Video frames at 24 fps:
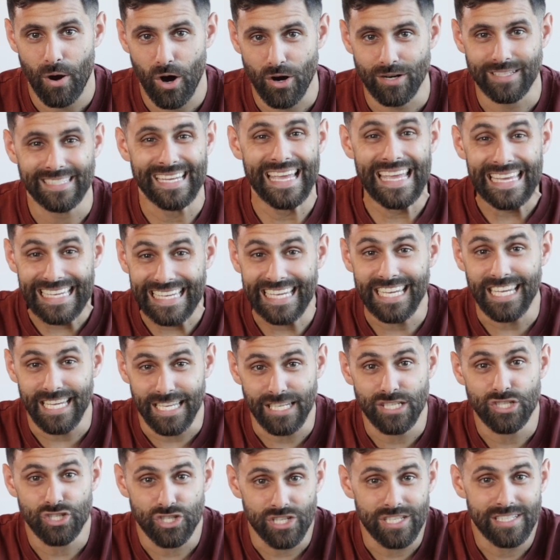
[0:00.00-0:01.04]
partaking
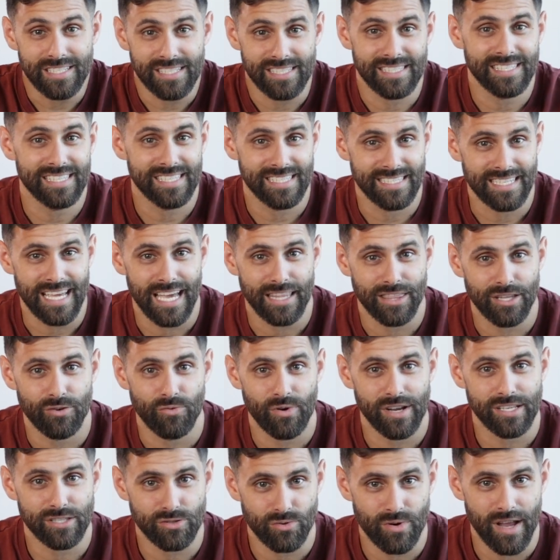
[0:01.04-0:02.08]
in Jesus' death
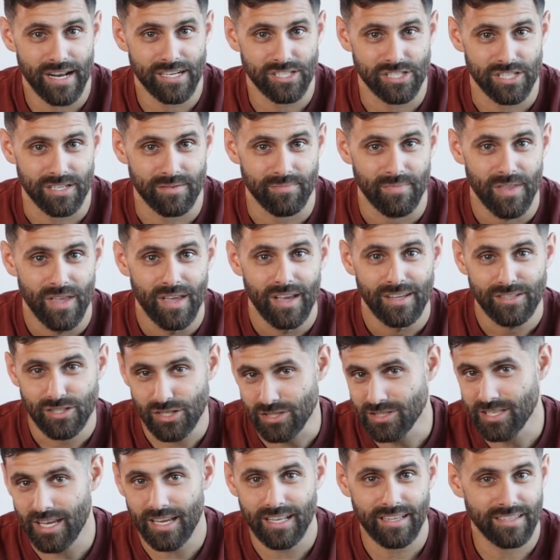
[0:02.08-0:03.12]
and resurrection.
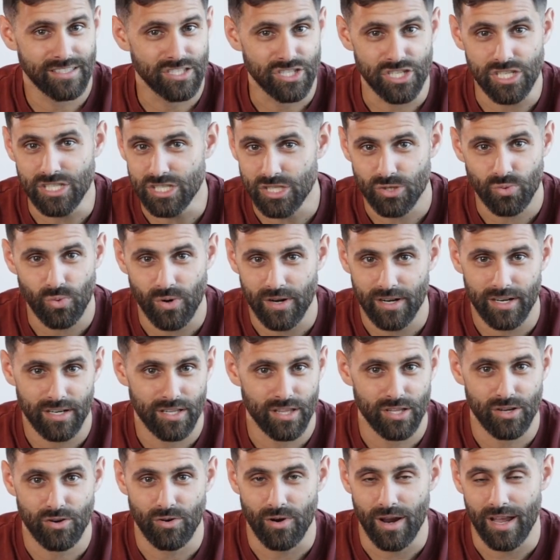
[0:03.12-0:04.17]
Just like Jesus went
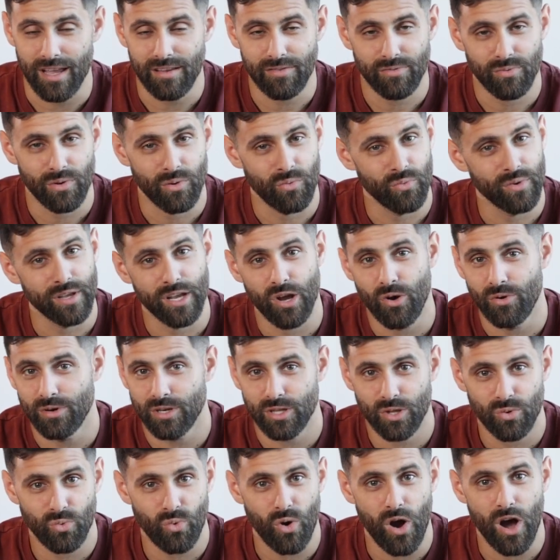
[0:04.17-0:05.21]
into the grave, when we go
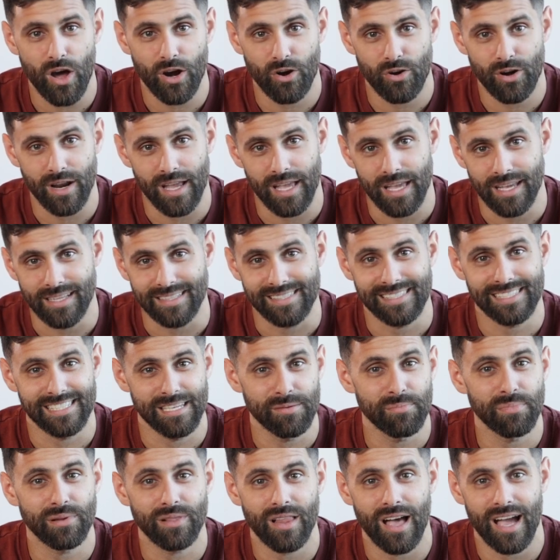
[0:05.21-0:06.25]
into the water, it
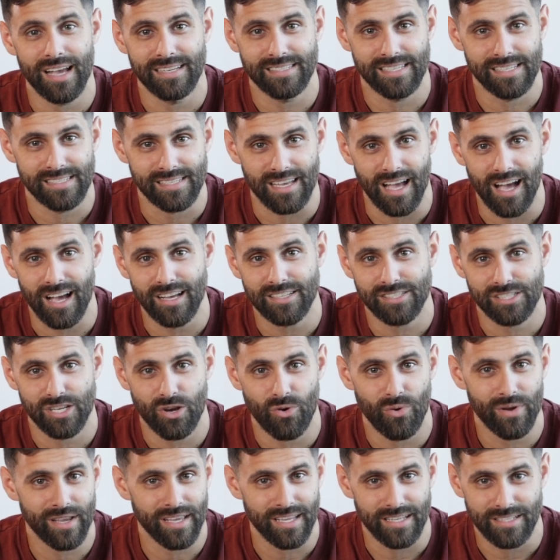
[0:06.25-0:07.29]
symbolizes us
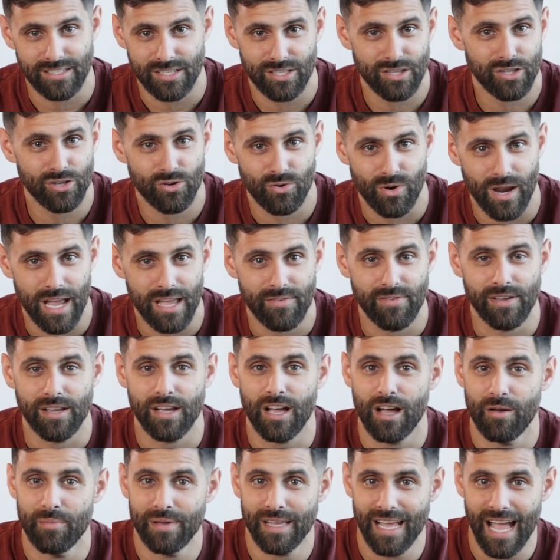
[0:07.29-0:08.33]
going into the grave and
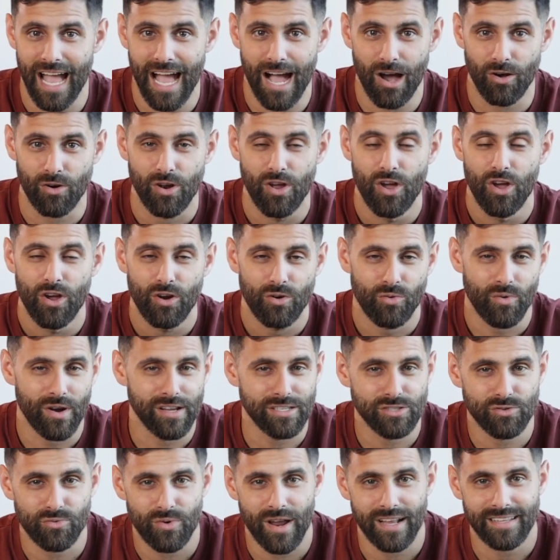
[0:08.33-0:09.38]
coming out
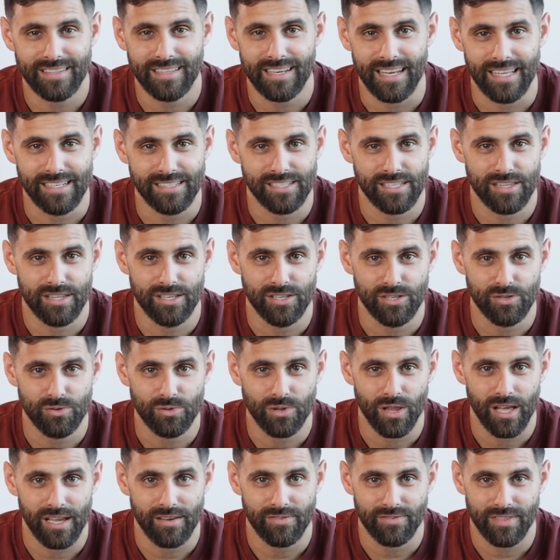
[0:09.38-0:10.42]
resurrected into the new
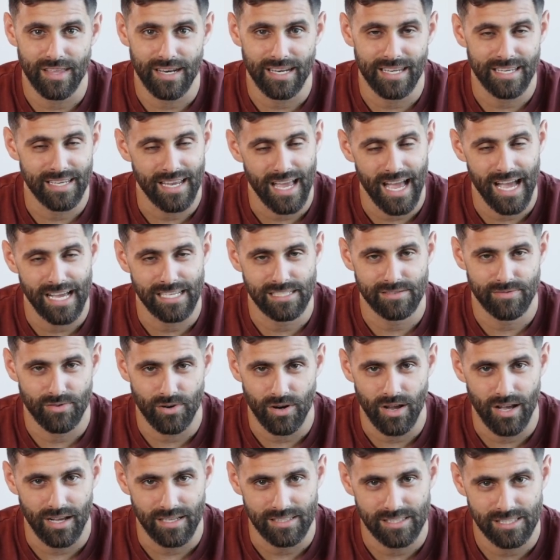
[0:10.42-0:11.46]
life that he has
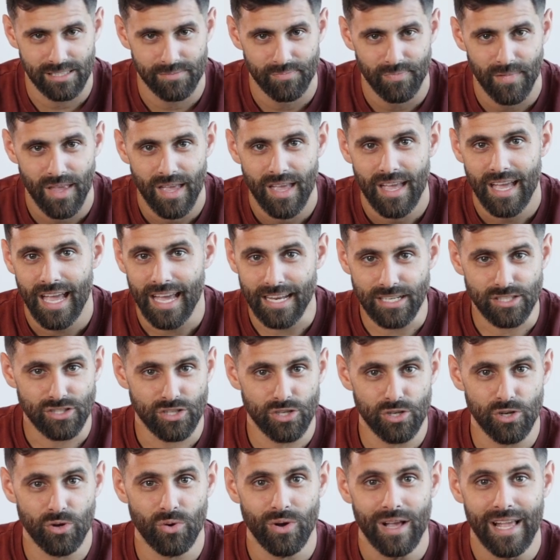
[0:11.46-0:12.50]
for us. And
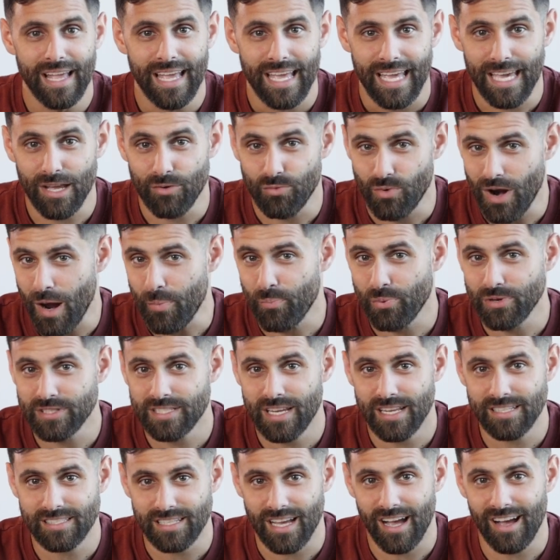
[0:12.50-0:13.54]
two, it
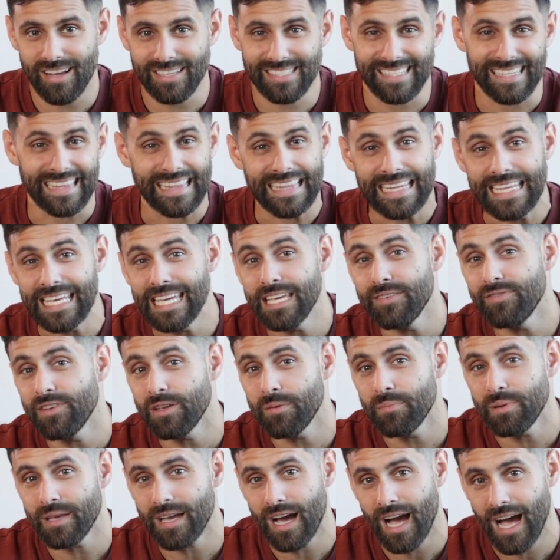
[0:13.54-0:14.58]
represents us
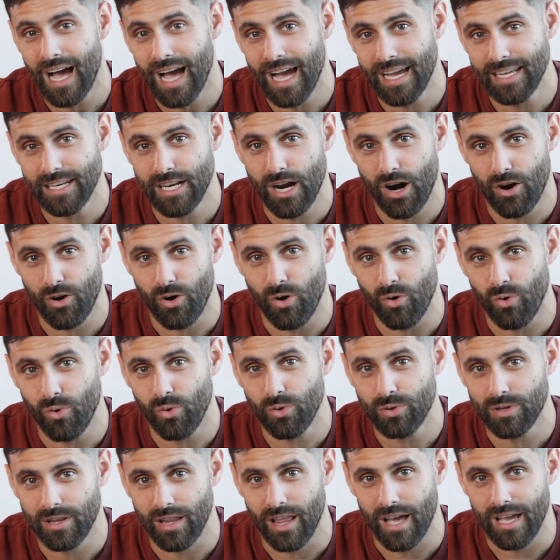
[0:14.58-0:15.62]
leaving behind our
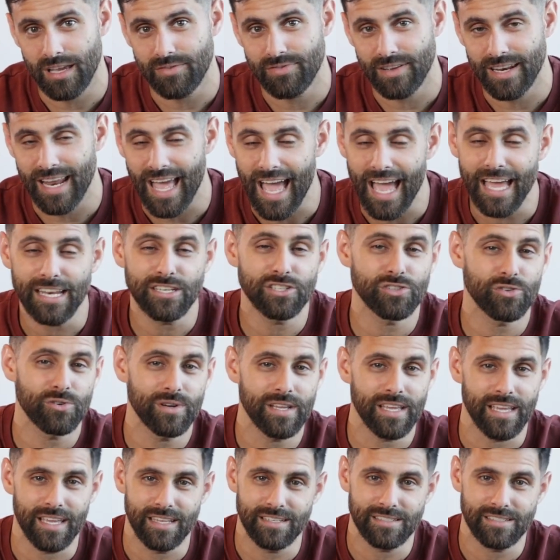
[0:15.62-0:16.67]
old life and
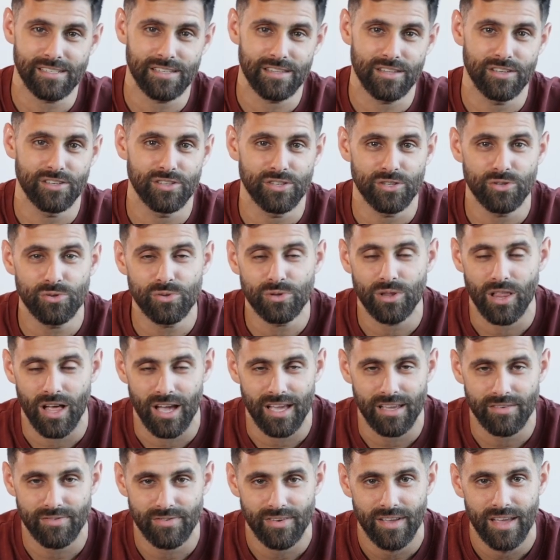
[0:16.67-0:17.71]
entering into the new
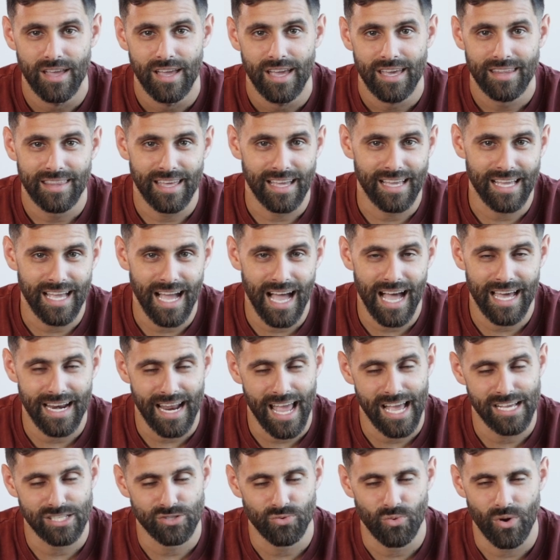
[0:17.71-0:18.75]
life that God
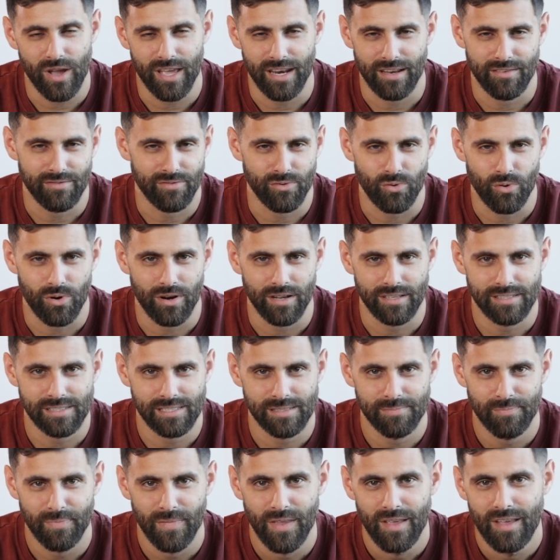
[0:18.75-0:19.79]
has waiting for
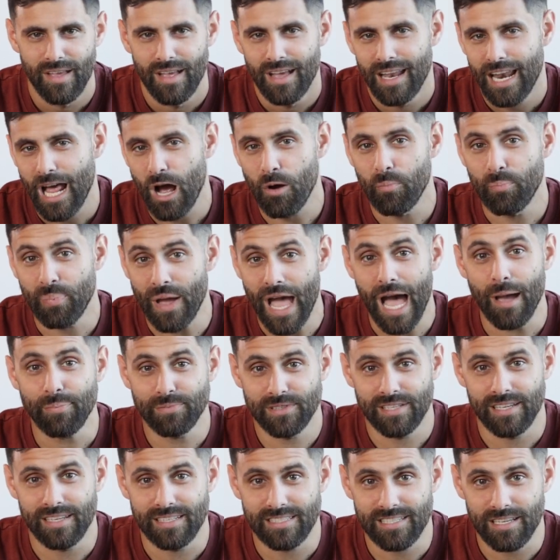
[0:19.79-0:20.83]
us. Now,
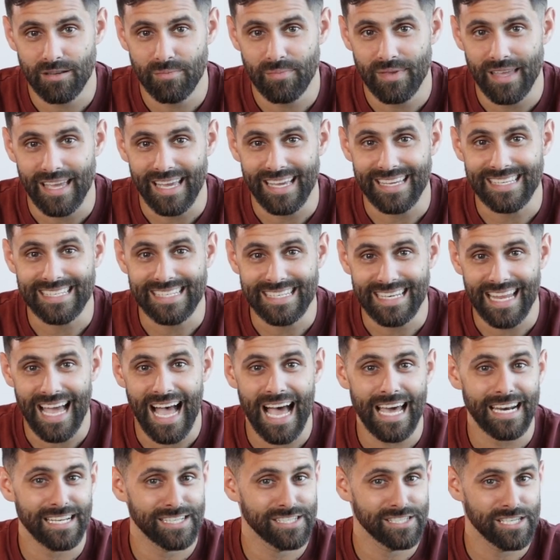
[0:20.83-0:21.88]
baptism is
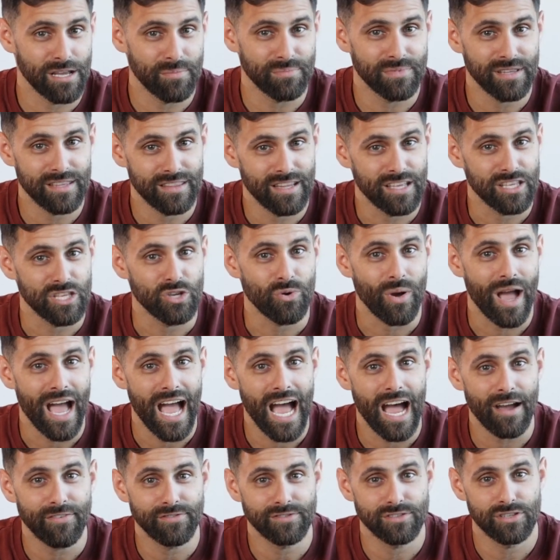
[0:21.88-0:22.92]
not something that you
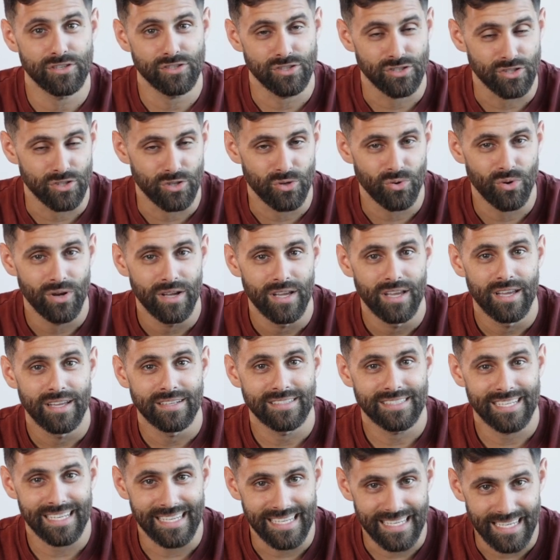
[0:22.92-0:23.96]
have to do
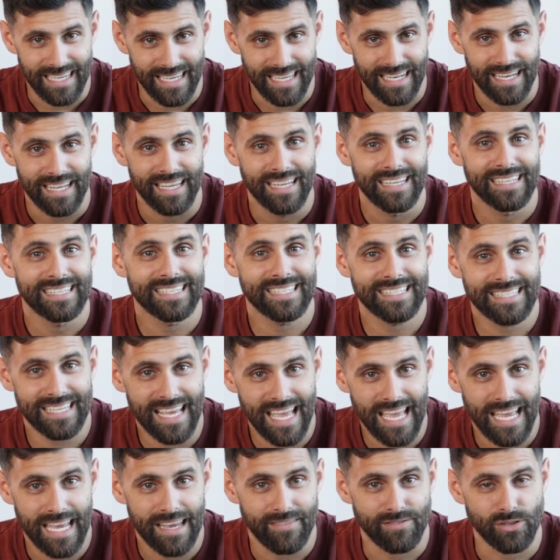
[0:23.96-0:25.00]
to get
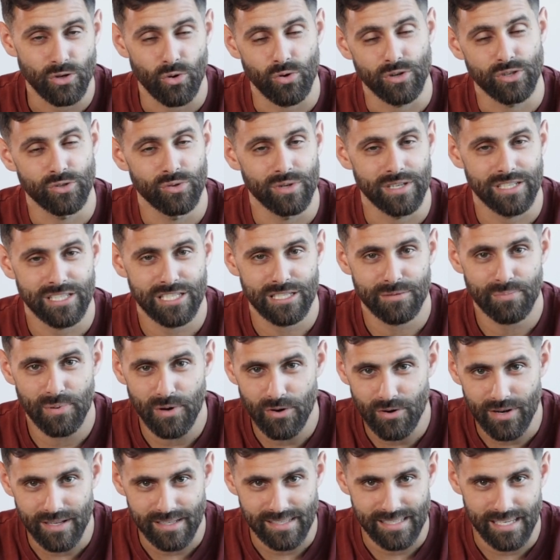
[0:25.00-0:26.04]
saved or to
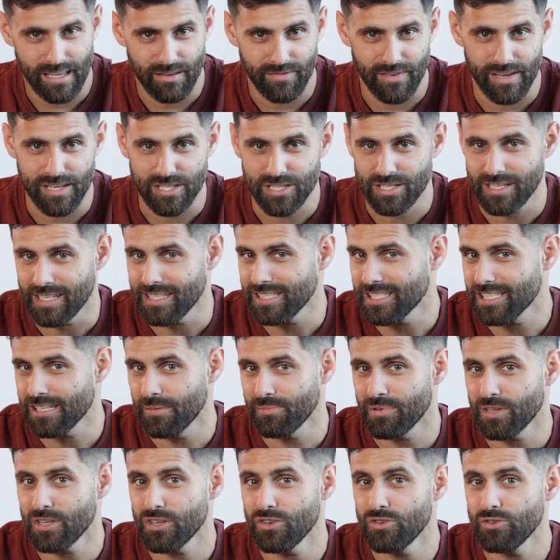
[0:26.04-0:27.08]
experience salvation. It's
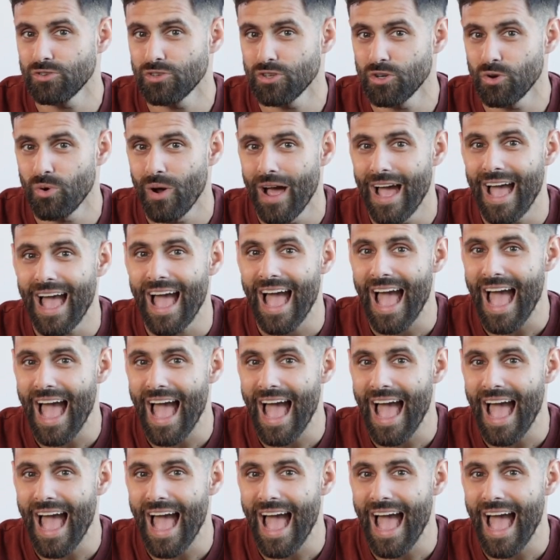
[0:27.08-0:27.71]
something you do